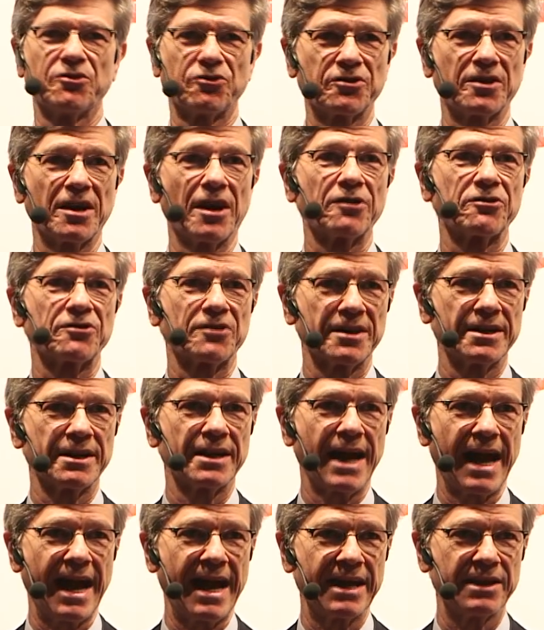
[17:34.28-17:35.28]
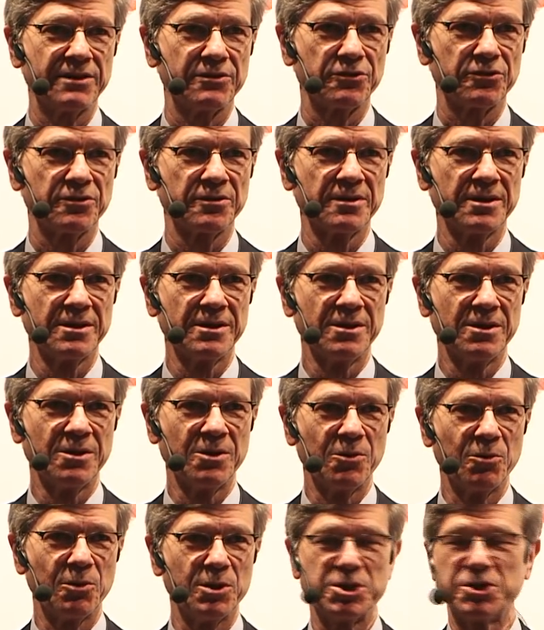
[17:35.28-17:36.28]
disgusting ends,
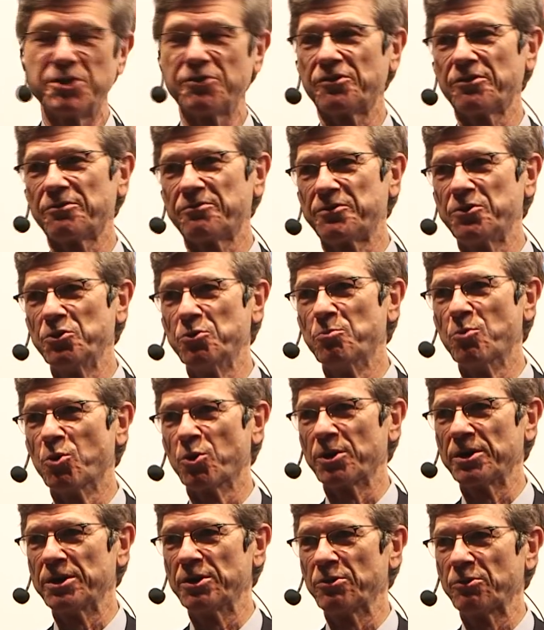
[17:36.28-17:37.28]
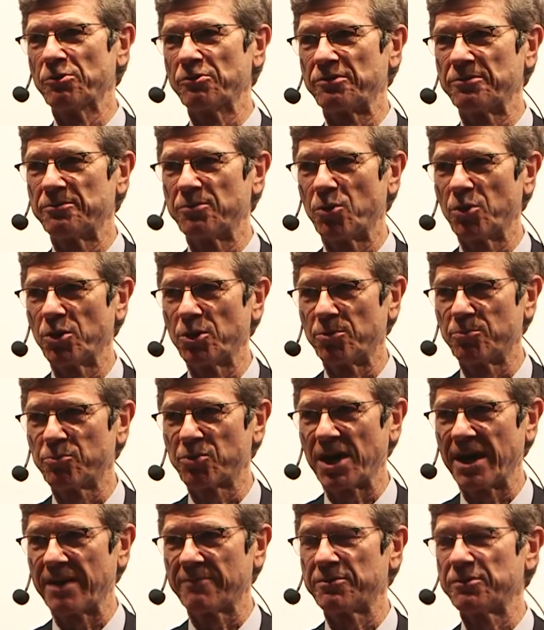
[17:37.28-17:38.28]
which is a few more years of oil
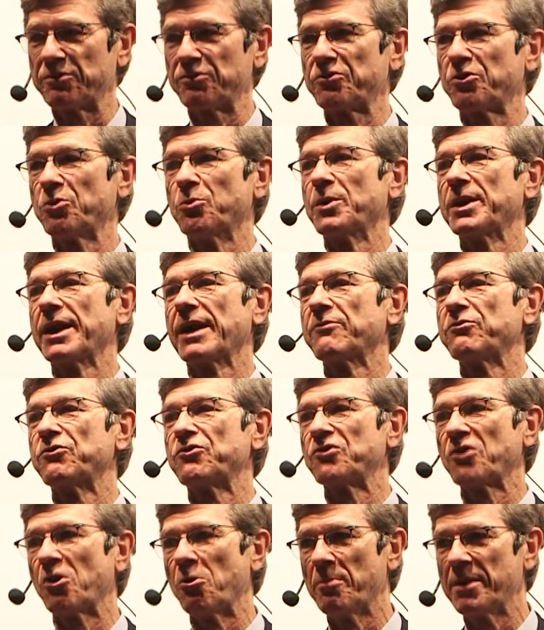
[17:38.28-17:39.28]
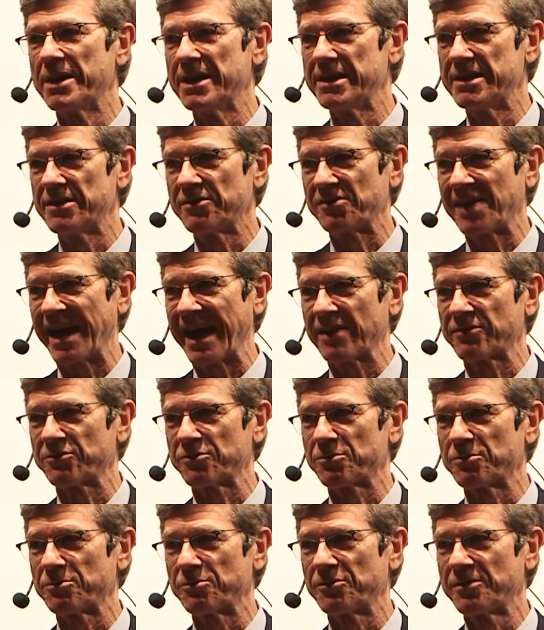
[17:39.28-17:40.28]
profits till we have so many
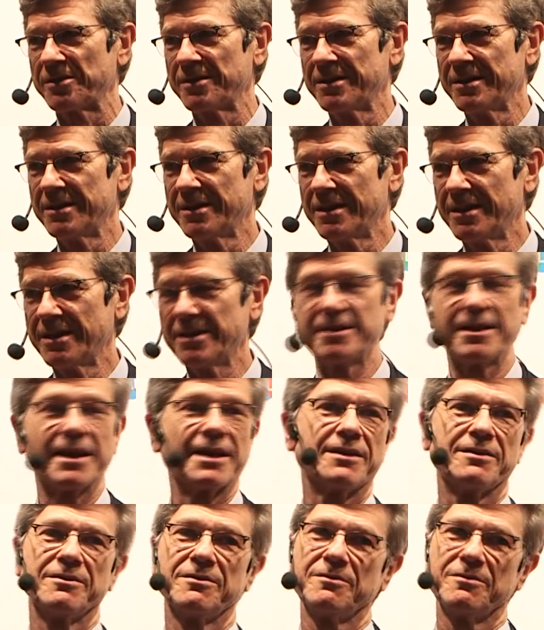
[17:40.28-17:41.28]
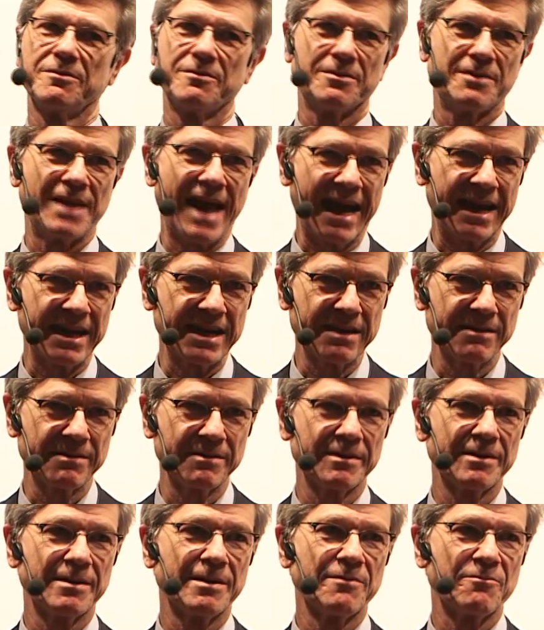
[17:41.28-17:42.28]
disasters that
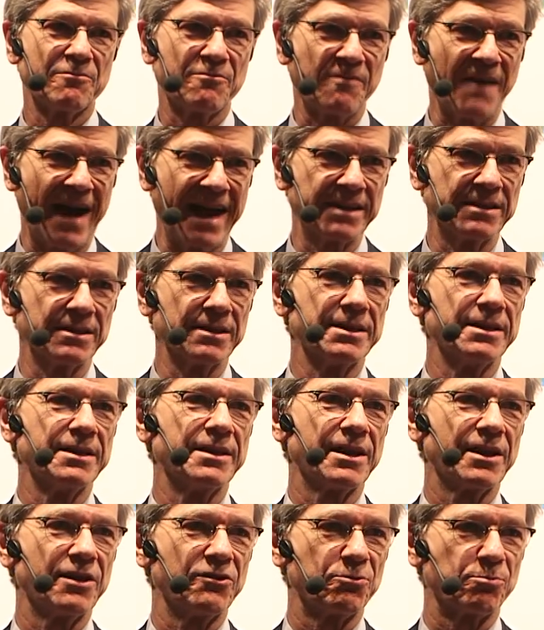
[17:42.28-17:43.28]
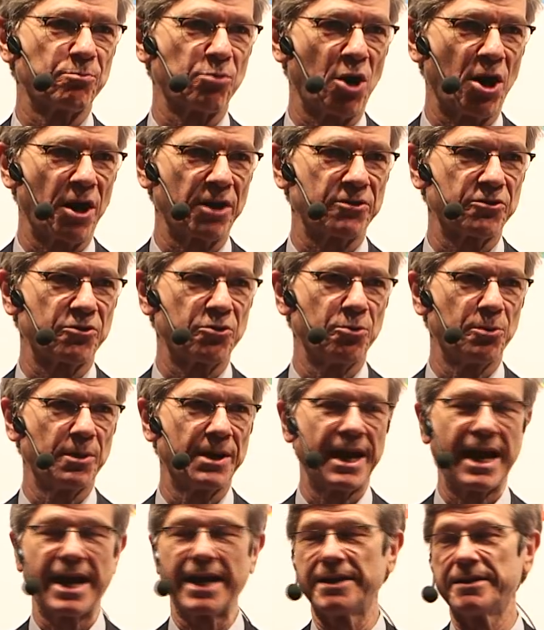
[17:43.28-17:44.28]
finally is brought
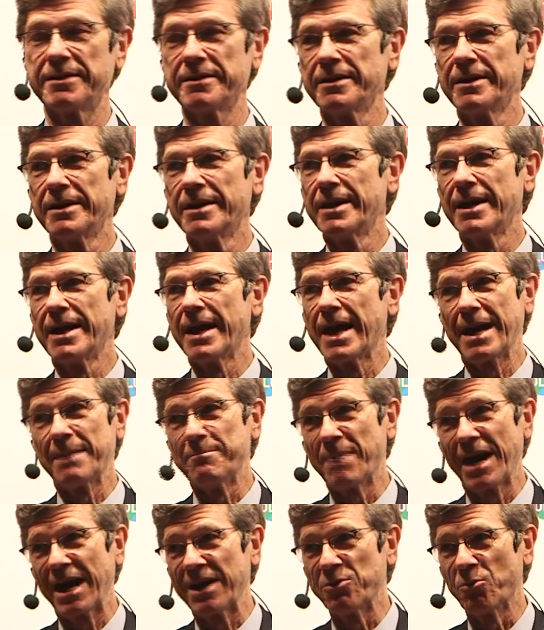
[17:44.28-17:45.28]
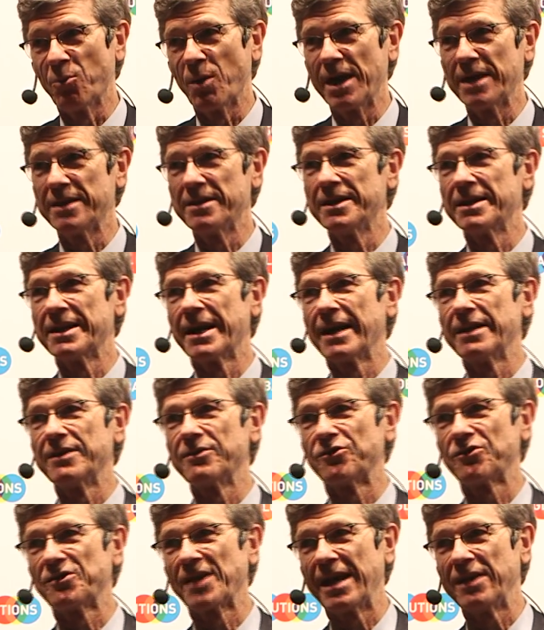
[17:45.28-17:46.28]
to an end. And by the way, the
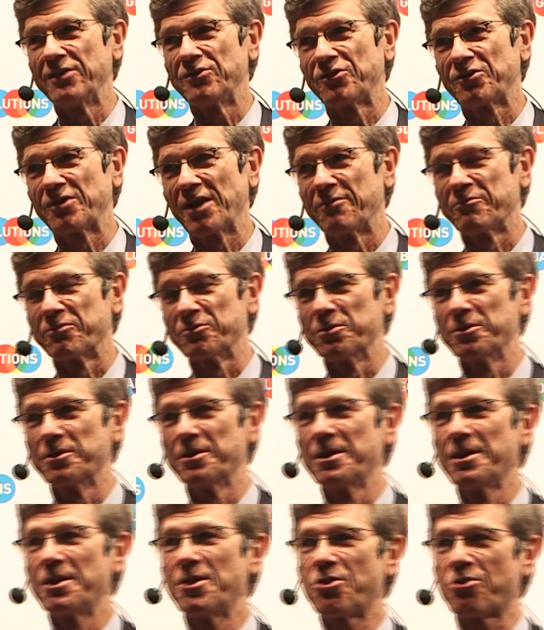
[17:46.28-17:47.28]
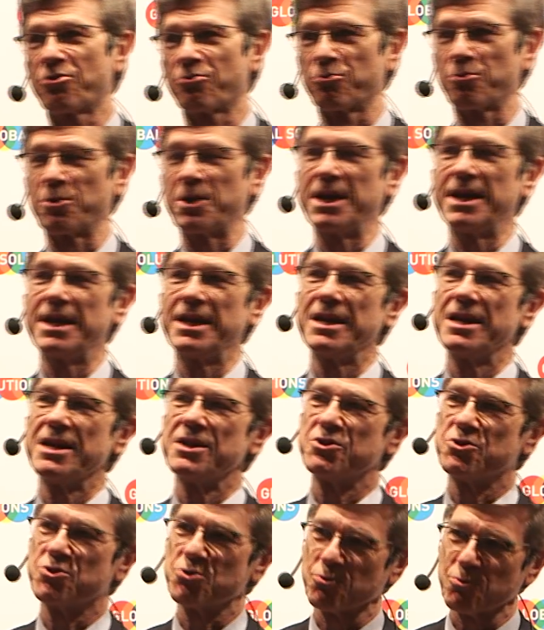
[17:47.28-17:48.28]
United States suffered 3
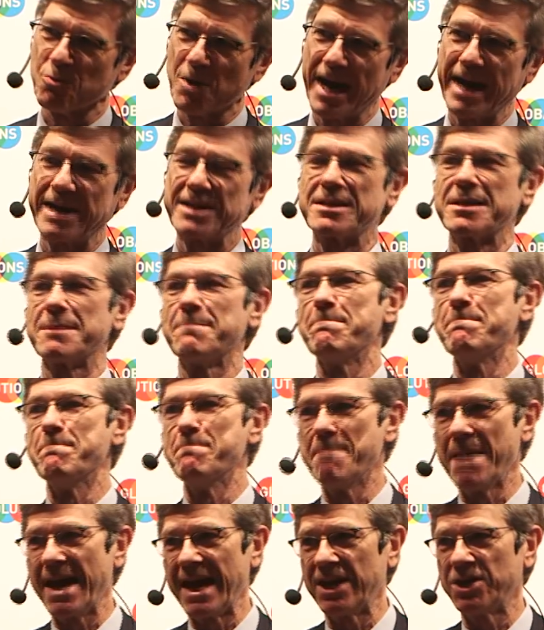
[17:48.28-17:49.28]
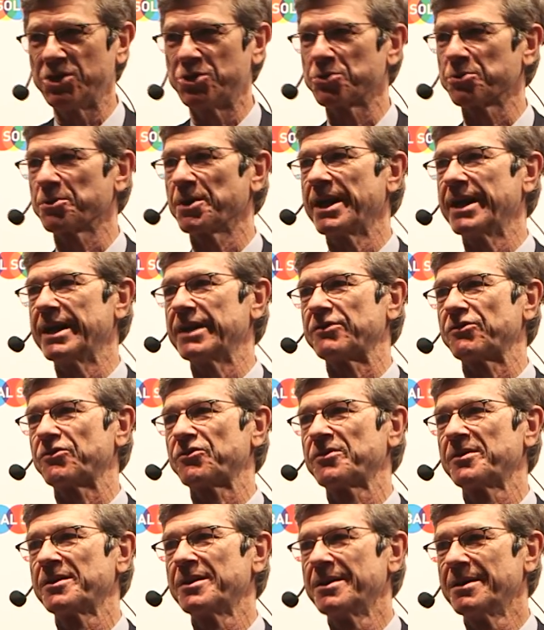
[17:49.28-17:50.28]
direct major
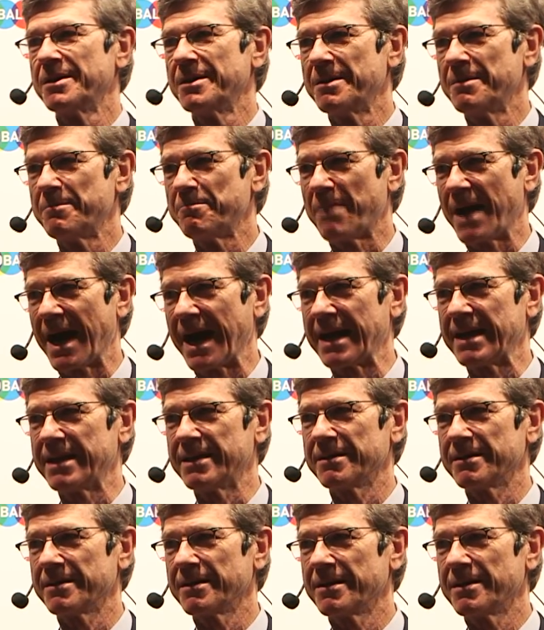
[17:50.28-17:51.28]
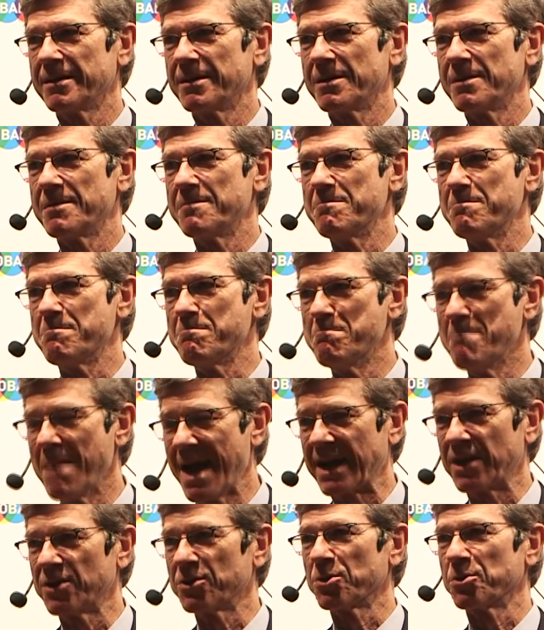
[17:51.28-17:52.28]
hits by
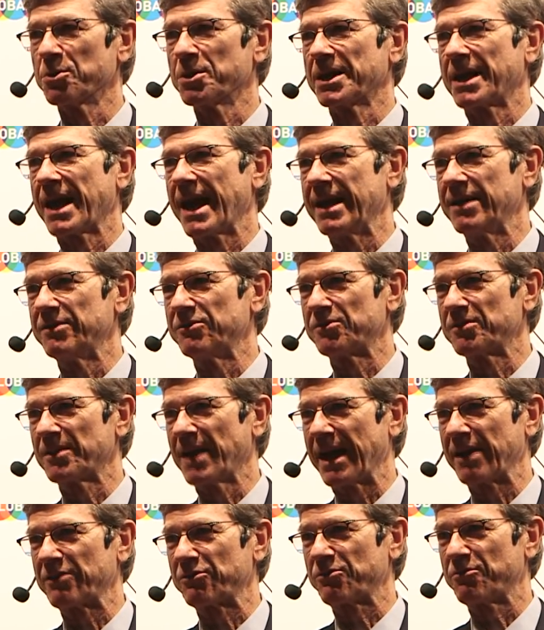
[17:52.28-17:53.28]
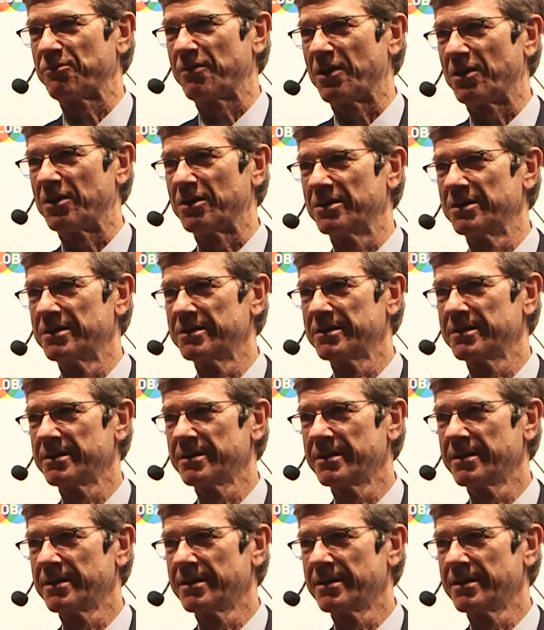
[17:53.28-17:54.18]
mega hurricanes last fall,